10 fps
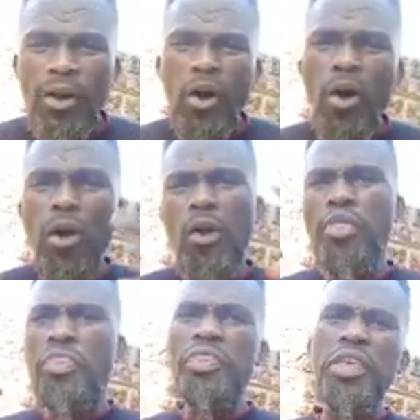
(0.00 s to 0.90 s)
All the
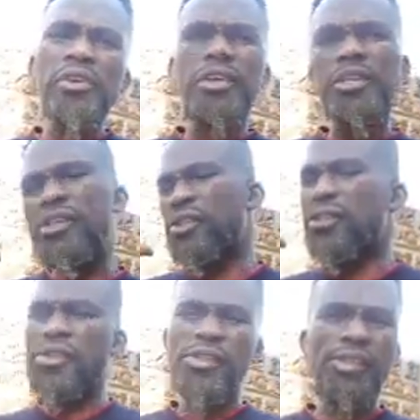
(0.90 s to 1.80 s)

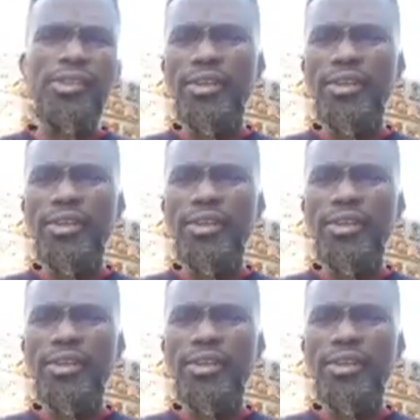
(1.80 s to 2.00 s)
theories